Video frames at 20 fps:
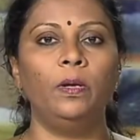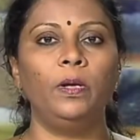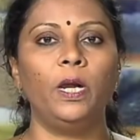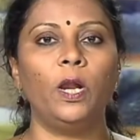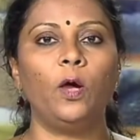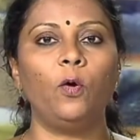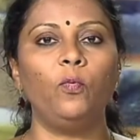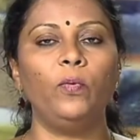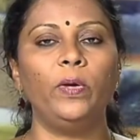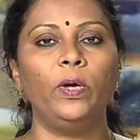
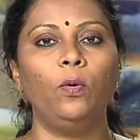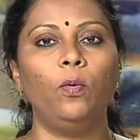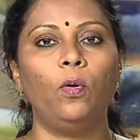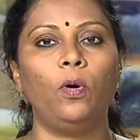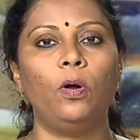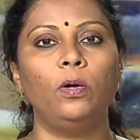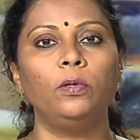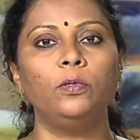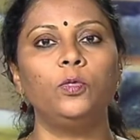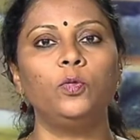Now we go
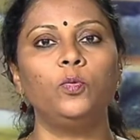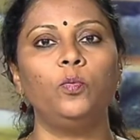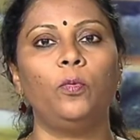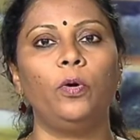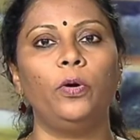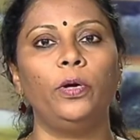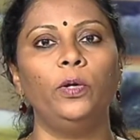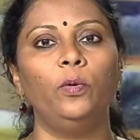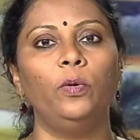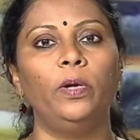on to
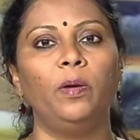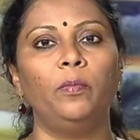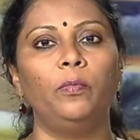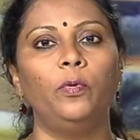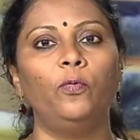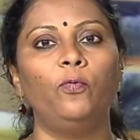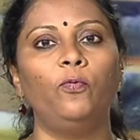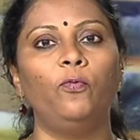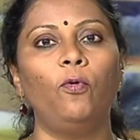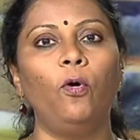module
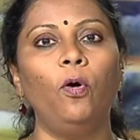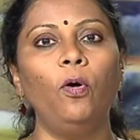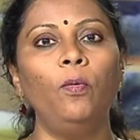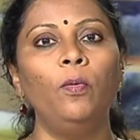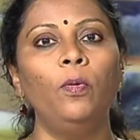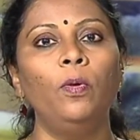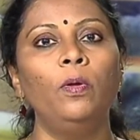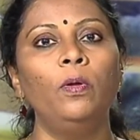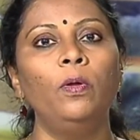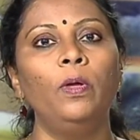number 4,
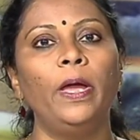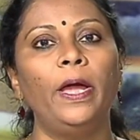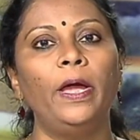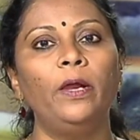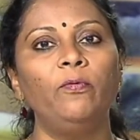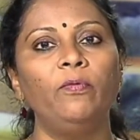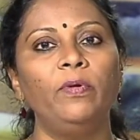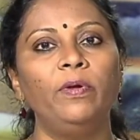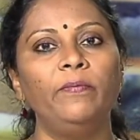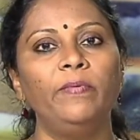
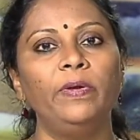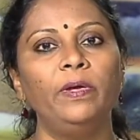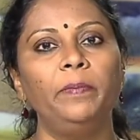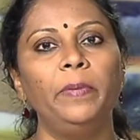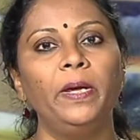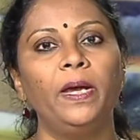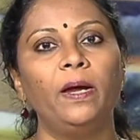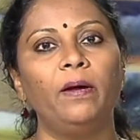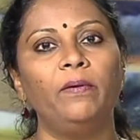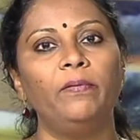and we will
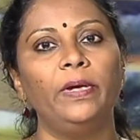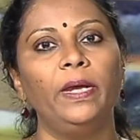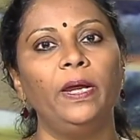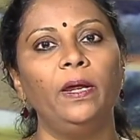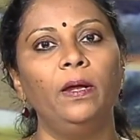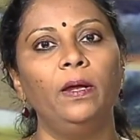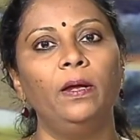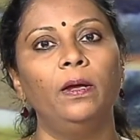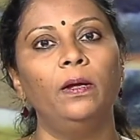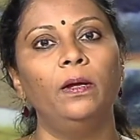be
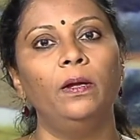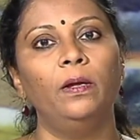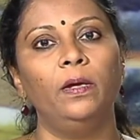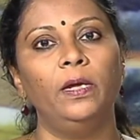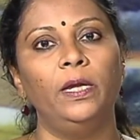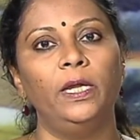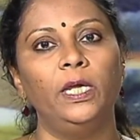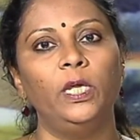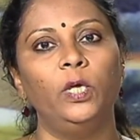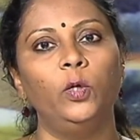covering
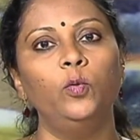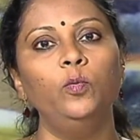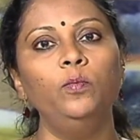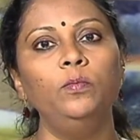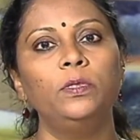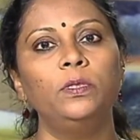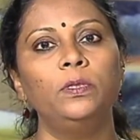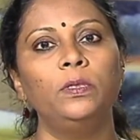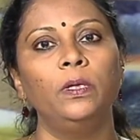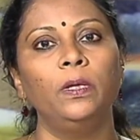
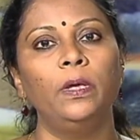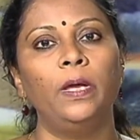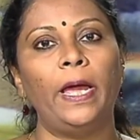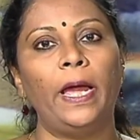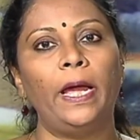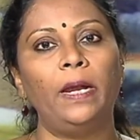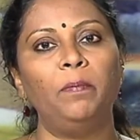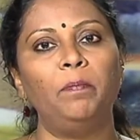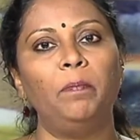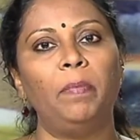legumes
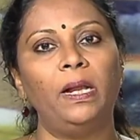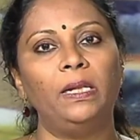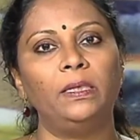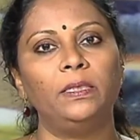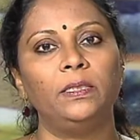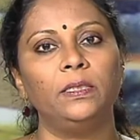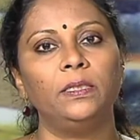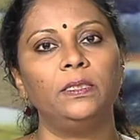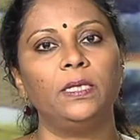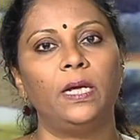and
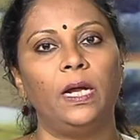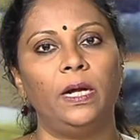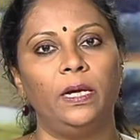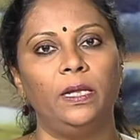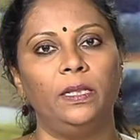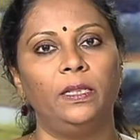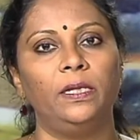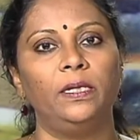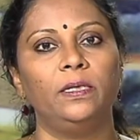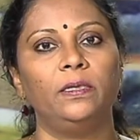pulses
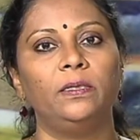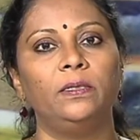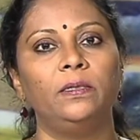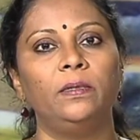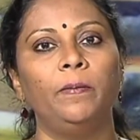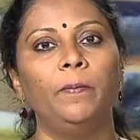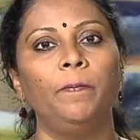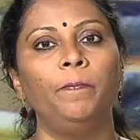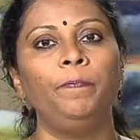under this.